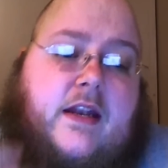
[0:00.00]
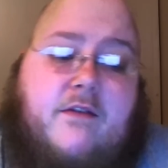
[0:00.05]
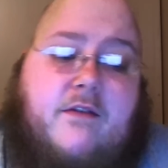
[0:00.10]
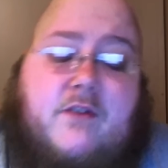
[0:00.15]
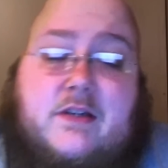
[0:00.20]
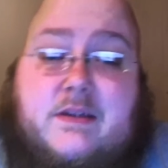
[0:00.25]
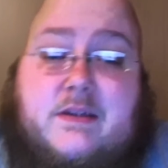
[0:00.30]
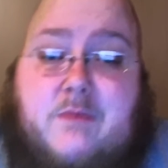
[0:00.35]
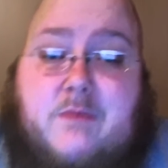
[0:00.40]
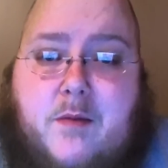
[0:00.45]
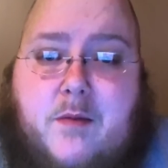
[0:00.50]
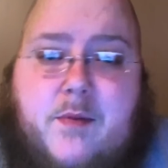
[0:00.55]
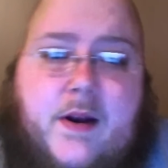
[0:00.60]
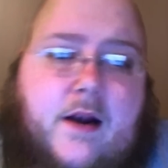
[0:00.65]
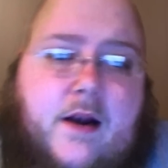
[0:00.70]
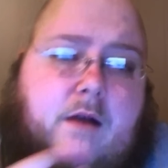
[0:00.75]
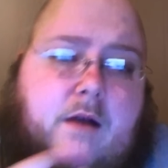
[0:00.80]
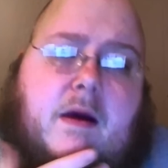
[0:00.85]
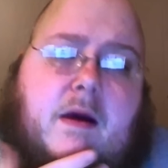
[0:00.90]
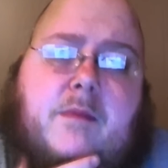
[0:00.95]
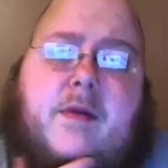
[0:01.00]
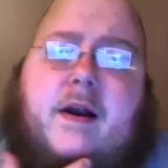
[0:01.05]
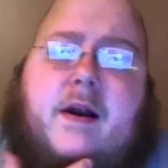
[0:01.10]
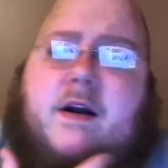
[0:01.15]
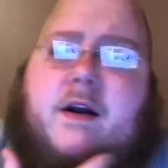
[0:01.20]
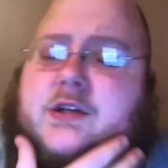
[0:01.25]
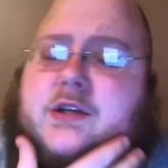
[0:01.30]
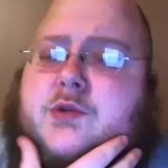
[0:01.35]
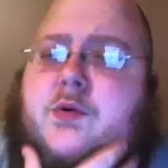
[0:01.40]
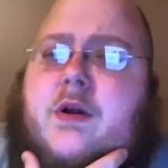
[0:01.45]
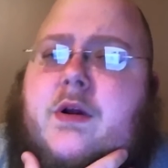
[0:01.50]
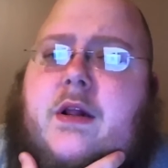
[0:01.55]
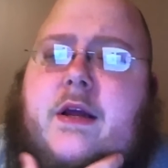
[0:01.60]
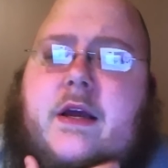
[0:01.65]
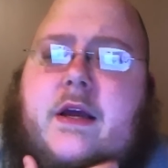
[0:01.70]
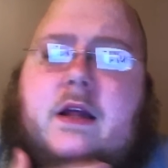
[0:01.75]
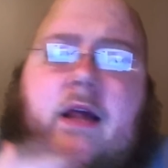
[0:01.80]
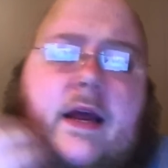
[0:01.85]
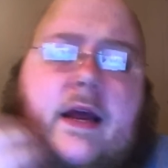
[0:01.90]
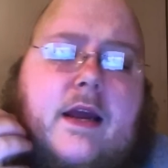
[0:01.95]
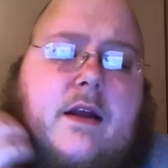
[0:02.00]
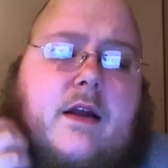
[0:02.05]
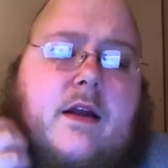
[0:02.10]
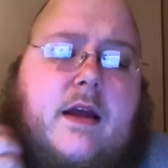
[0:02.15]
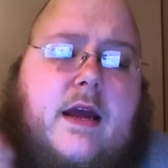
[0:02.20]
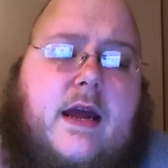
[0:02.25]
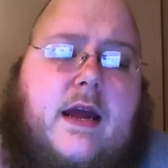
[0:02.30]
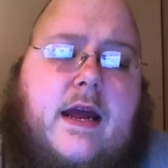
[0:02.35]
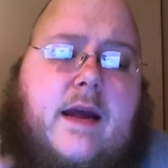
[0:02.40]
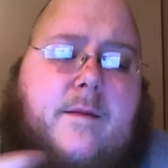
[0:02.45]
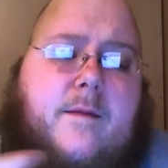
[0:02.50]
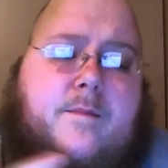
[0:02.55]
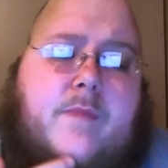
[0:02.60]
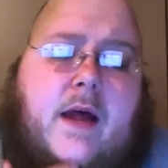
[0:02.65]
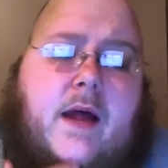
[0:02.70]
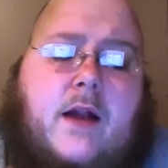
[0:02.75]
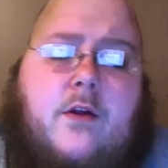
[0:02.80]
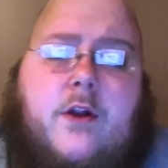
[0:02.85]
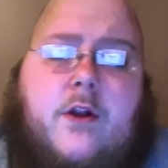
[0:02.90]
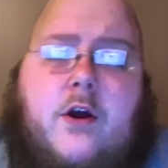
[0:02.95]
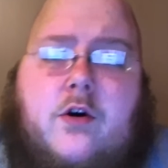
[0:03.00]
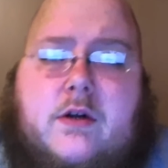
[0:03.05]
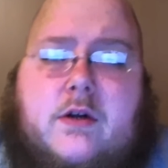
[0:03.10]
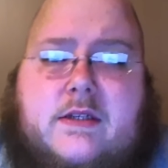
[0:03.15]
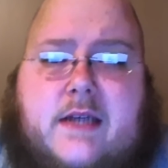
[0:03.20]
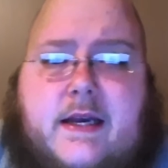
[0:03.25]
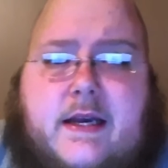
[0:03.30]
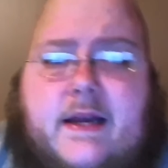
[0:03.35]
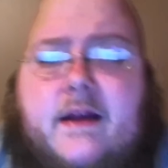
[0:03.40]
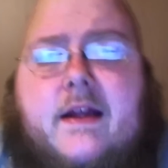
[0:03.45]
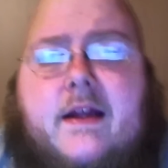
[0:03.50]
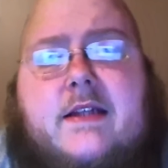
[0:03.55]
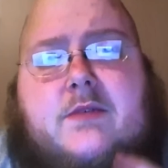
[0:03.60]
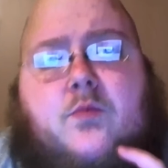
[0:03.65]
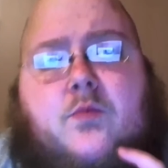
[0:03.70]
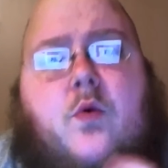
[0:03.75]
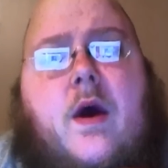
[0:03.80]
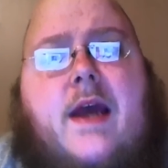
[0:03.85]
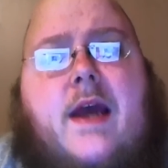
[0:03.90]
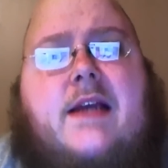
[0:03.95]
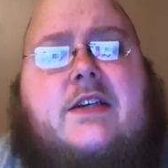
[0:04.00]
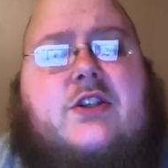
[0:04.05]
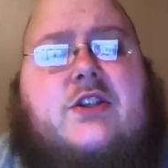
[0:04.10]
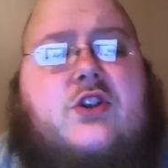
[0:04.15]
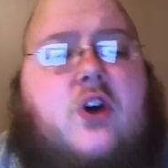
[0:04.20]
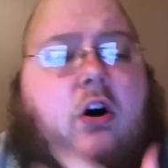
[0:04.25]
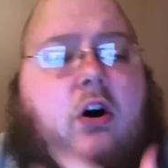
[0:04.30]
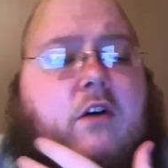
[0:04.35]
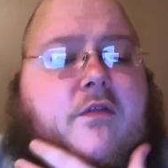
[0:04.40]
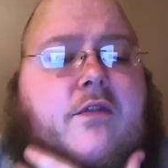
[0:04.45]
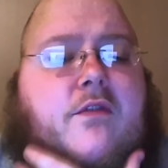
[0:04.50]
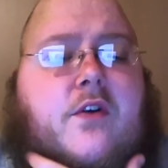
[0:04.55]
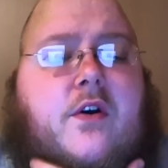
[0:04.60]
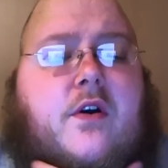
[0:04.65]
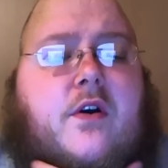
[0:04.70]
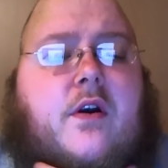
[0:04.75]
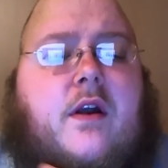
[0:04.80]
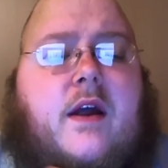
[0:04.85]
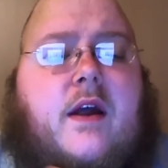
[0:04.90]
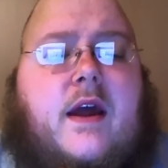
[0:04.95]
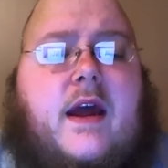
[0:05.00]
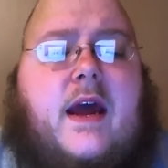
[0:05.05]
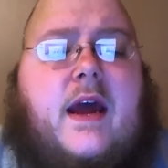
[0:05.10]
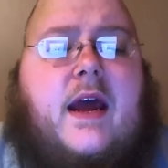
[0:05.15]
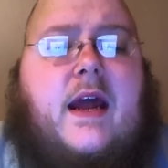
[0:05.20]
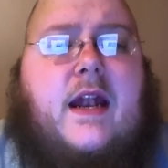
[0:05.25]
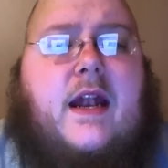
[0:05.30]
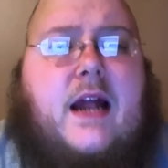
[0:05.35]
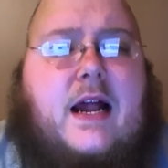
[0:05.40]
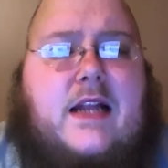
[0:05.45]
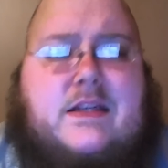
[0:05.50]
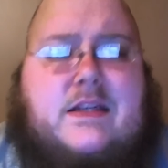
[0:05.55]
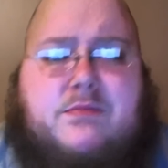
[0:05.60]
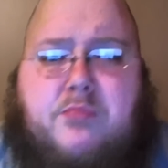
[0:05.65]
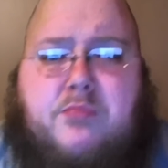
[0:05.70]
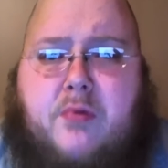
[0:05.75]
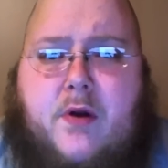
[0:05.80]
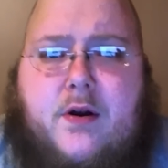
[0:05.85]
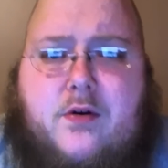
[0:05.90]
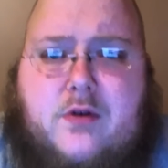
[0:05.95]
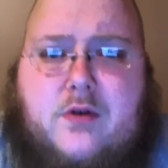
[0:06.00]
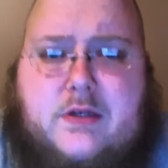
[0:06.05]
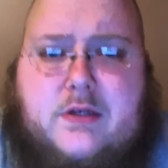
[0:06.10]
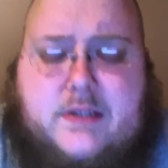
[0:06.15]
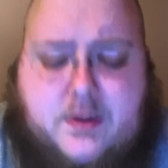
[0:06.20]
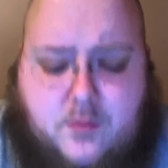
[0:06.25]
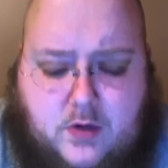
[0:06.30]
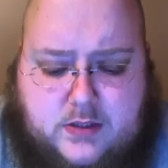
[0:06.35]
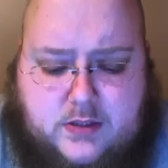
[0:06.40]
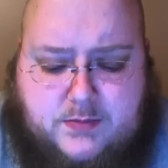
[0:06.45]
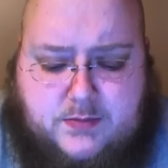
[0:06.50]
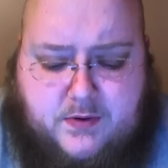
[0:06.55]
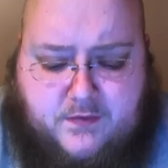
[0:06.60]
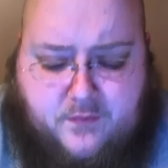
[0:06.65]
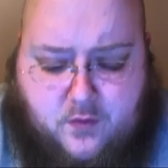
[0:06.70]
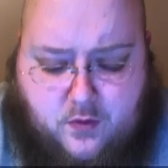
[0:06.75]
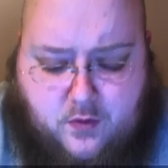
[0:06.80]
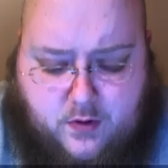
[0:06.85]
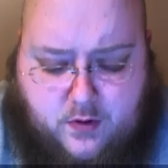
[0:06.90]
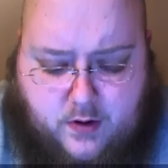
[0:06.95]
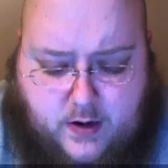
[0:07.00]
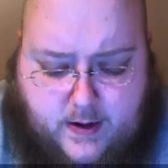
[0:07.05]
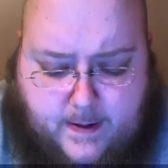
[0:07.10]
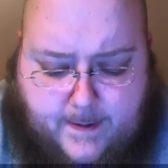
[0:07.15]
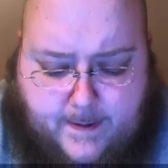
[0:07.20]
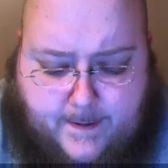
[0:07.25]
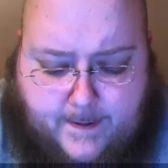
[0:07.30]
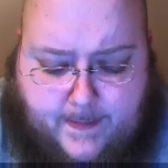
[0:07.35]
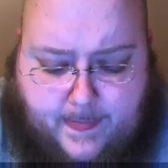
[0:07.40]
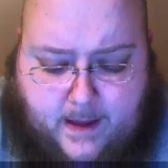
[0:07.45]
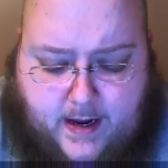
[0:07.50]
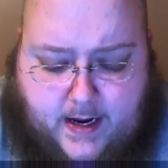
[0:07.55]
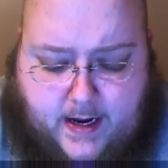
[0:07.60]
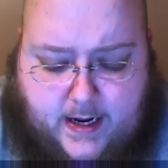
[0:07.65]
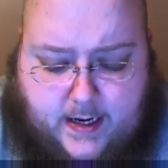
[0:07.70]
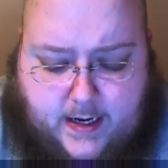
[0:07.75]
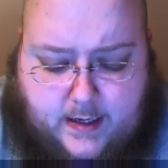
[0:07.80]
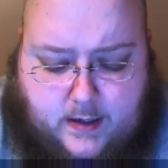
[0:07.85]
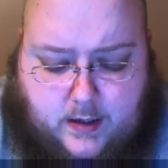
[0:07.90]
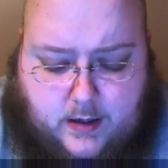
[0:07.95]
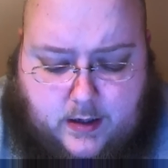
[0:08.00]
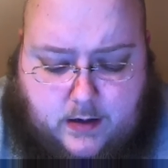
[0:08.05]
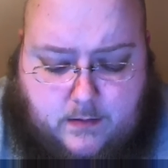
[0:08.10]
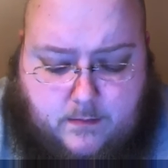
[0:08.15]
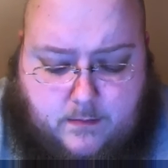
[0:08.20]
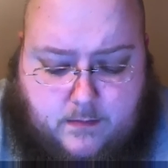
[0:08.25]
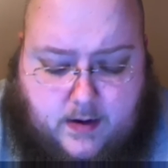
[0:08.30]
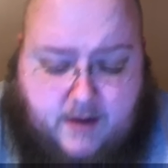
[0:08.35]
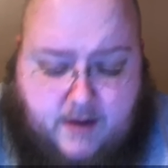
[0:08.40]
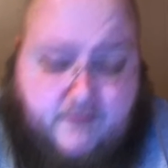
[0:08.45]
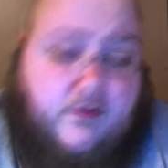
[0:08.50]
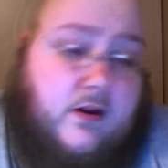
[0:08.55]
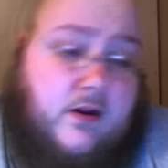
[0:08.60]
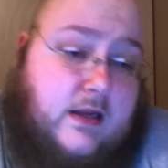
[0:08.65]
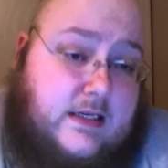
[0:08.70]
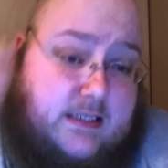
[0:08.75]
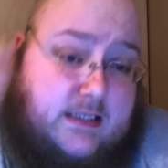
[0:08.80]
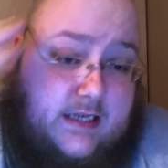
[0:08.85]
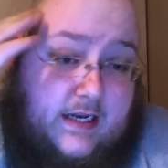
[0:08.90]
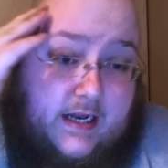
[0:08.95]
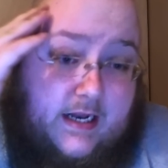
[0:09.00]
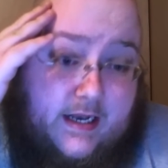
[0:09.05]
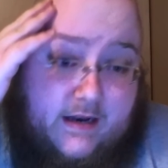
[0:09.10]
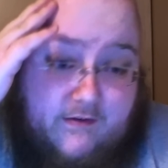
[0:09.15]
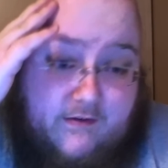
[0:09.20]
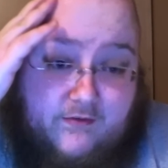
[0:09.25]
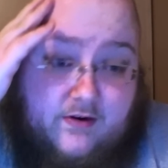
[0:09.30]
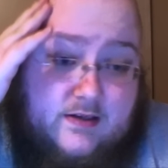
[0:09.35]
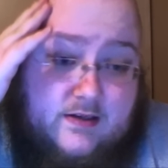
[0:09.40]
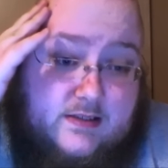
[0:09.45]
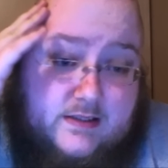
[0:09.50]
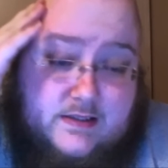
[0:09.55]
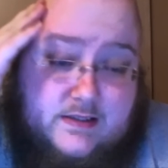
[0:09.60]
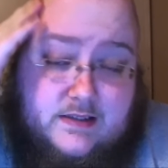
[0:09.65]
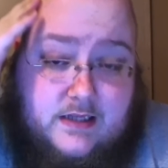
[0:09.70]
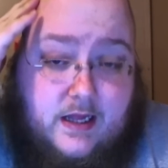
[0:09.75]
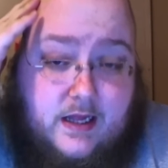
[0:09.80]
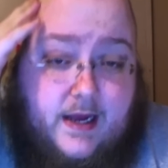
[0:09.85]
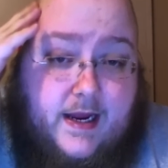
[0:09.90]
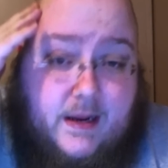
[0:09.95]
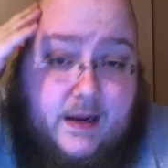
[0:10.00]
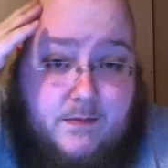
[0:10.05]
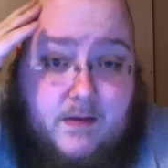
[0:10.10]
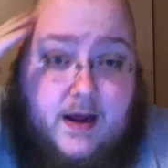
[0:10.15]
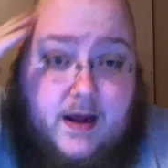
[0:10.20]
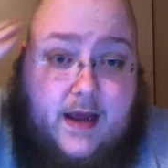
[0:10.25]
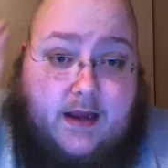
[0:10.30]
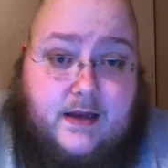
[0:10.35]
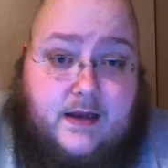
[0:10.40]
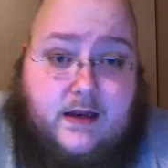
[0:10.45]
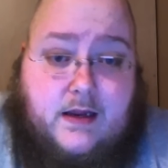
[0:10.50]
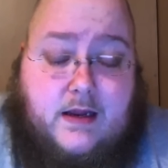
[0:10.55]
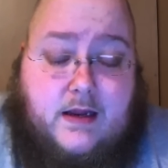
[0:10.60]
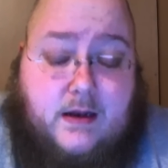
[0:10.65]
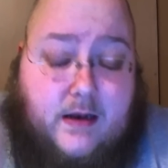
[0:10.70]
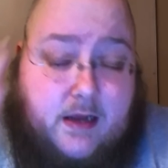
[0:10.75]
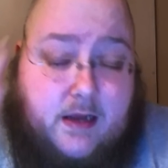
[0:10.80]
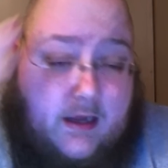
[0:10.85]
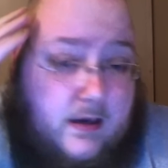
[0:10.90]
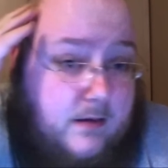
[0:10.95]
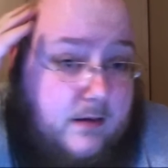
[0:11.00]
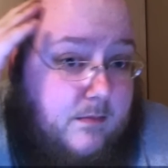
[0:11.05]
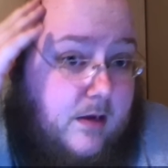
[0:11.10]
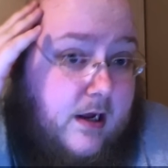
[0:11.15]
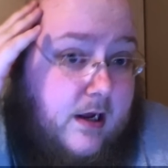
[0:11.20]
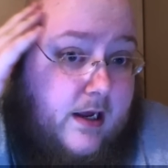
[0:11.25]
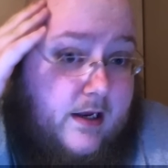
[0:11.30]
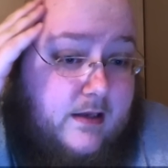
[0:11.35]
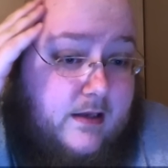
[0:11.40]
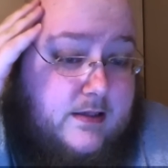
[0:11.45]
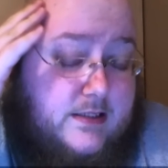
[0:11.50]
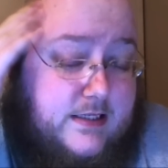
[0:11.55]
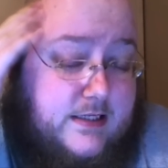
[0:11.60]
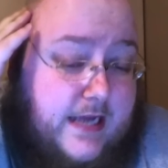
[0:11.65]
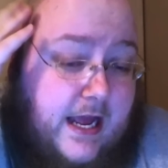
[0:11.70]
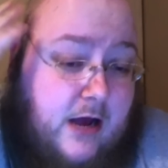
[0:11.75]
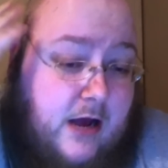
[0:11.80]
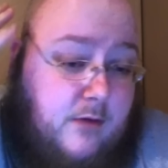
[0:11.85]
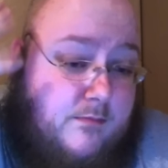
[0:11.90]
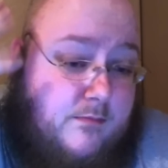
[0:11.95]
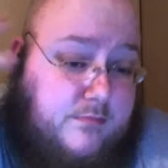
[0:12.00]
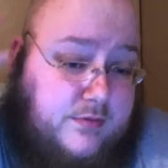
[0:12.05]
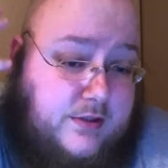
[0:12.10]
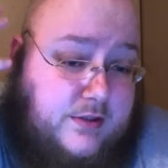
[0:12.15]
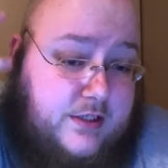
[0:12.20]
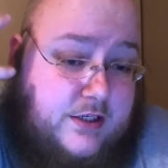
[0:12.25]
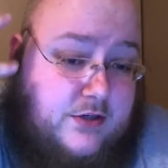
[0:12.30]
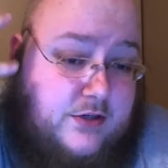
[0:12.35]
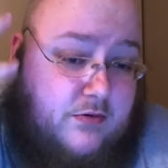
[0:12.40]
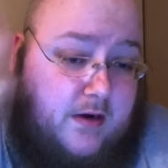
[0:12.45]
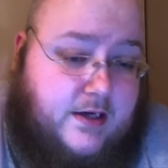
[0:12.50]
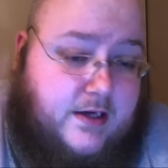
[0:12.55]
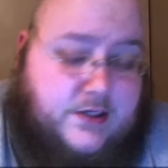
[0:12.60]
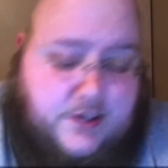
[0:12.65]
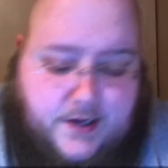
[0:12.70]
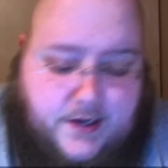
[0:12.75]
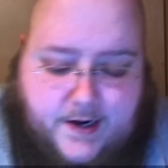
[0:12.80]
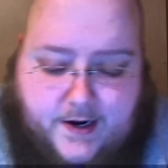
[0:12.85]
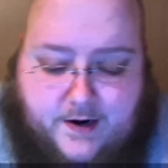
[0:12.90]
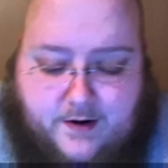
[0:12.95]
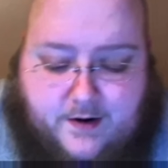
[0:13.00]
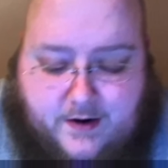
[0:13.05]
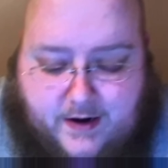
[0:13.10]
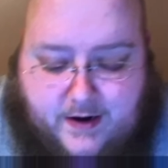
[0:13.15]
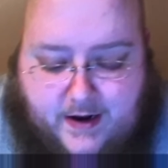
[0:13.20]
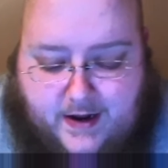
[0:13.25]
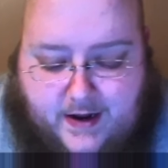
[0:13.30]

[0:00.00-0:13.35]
difference in my beard. My beard is really like I don't know. It's like it's way softer and not as brittle as it was before. And um, I've really seen a difference, like in my in in my scalp situation here,